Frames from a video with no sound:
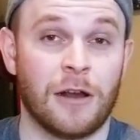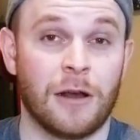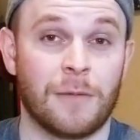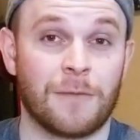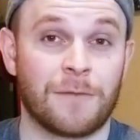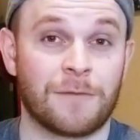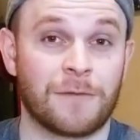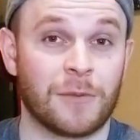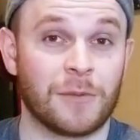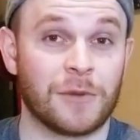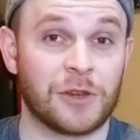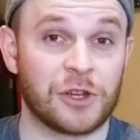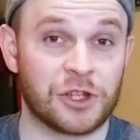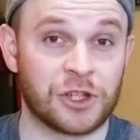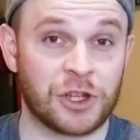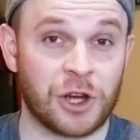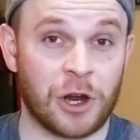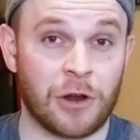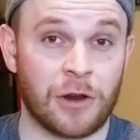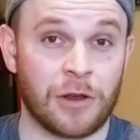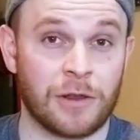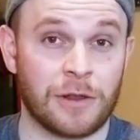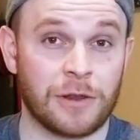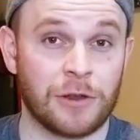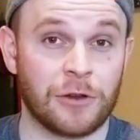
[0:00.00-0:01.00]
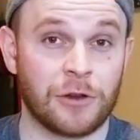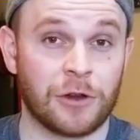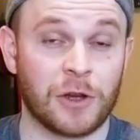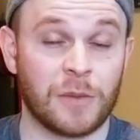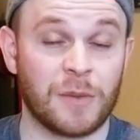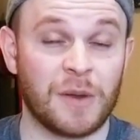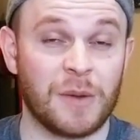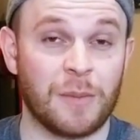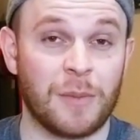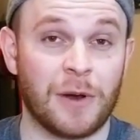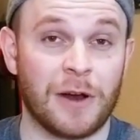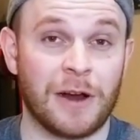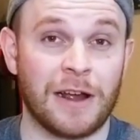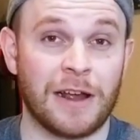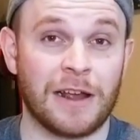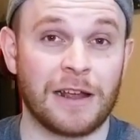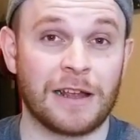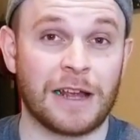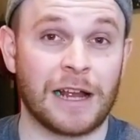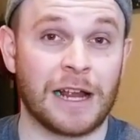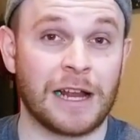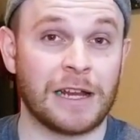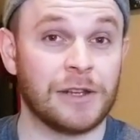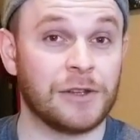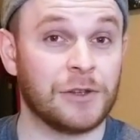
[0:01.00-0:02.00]
from the shout out that you're going to be
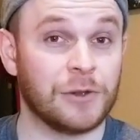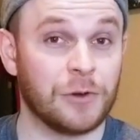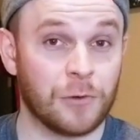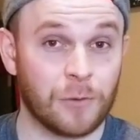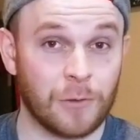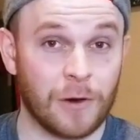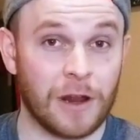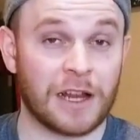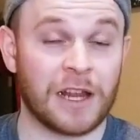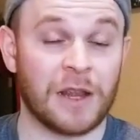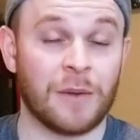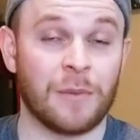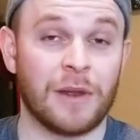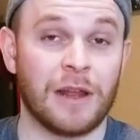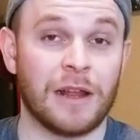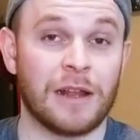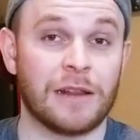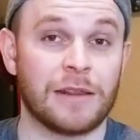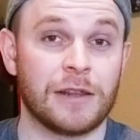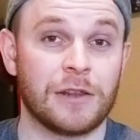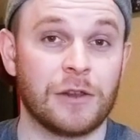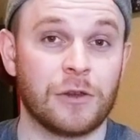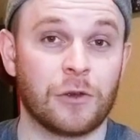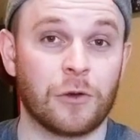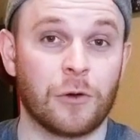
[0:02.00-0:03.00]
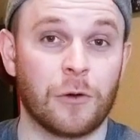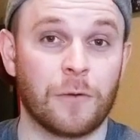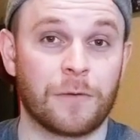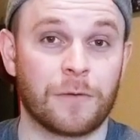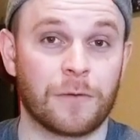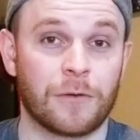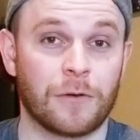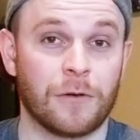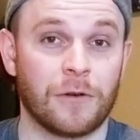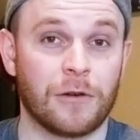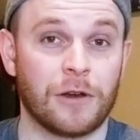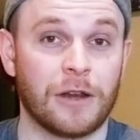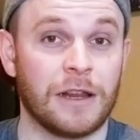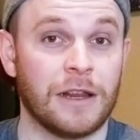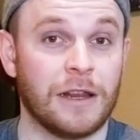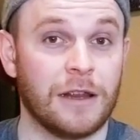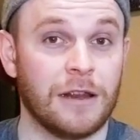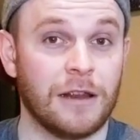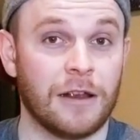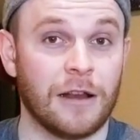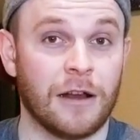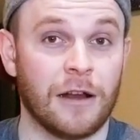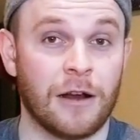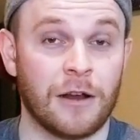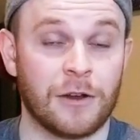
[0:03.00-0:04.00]
buying, I do recommend that you go for
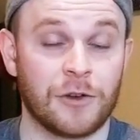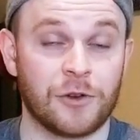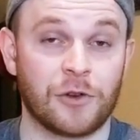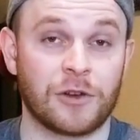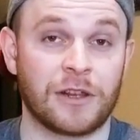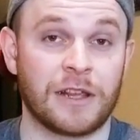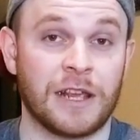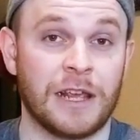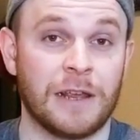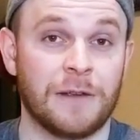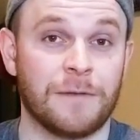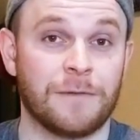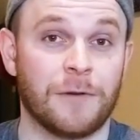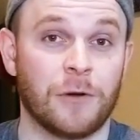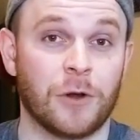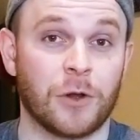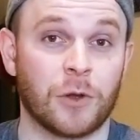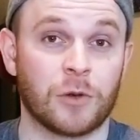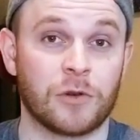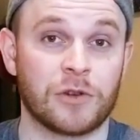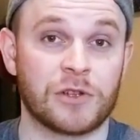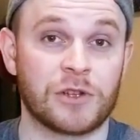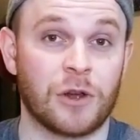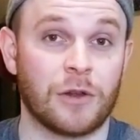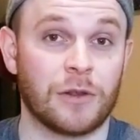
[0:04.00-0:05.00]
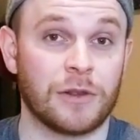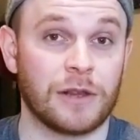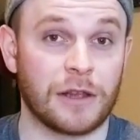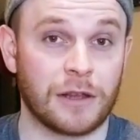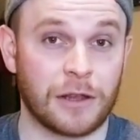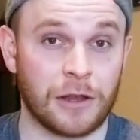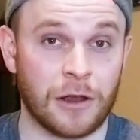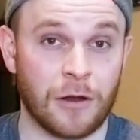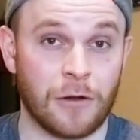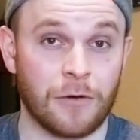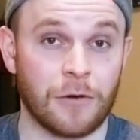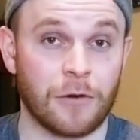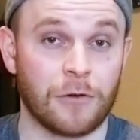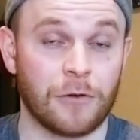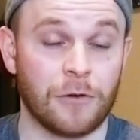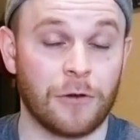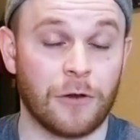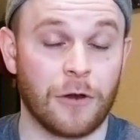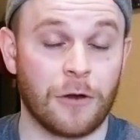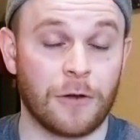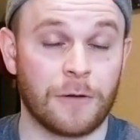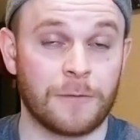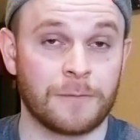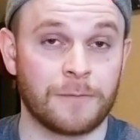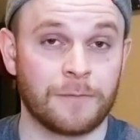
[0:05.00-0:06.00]
100K followers on the account, or
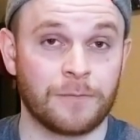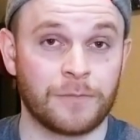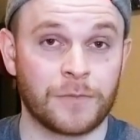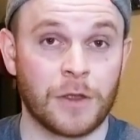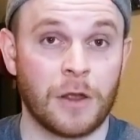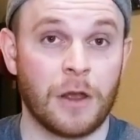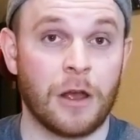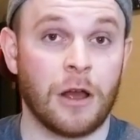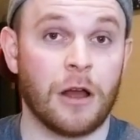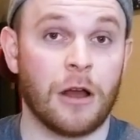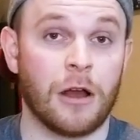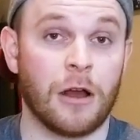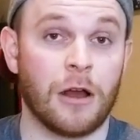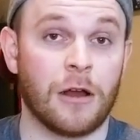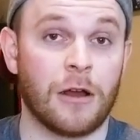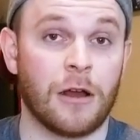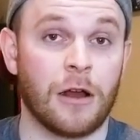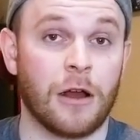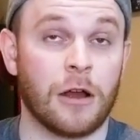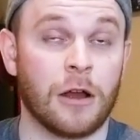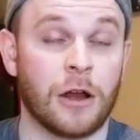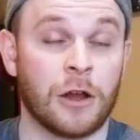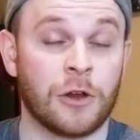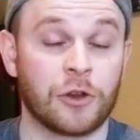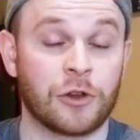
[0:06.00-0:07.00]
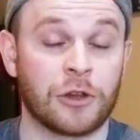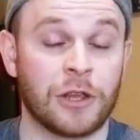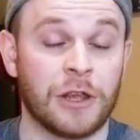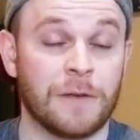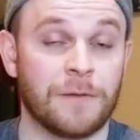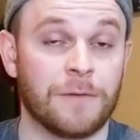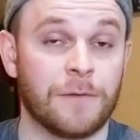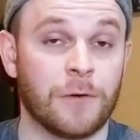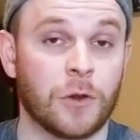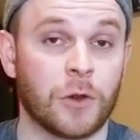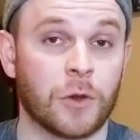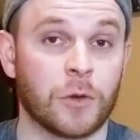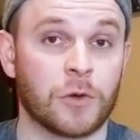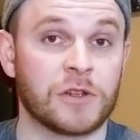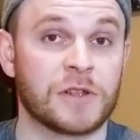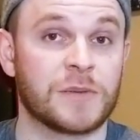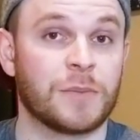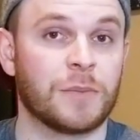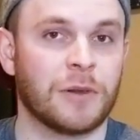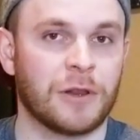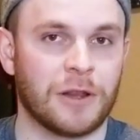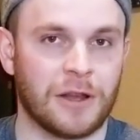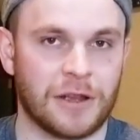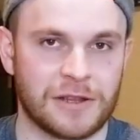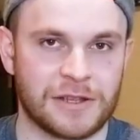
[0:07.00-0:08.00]
not, 100K followers
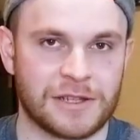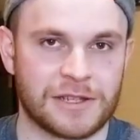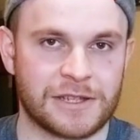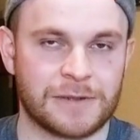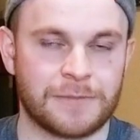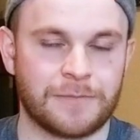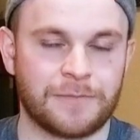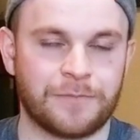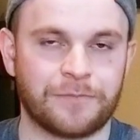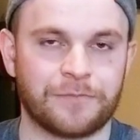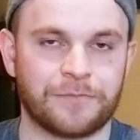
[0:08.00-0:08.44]
plus.